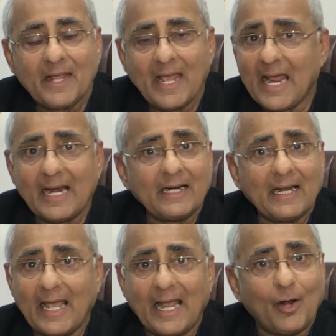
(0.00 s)
and
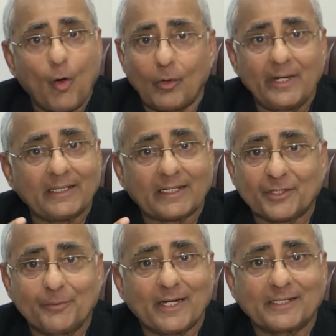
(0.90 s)
only the
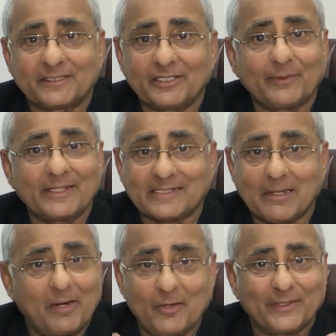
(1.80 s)
Kashmir Constituent
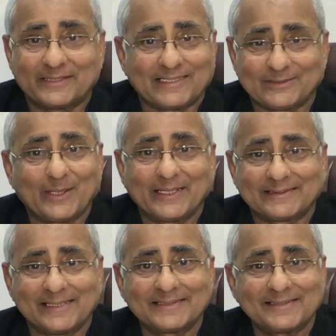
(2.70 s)
Assembly, which does not
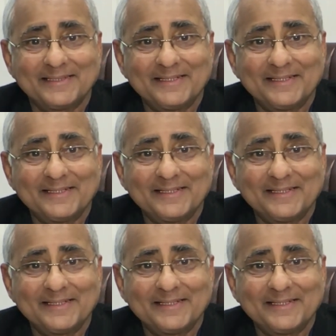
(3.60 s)
exist,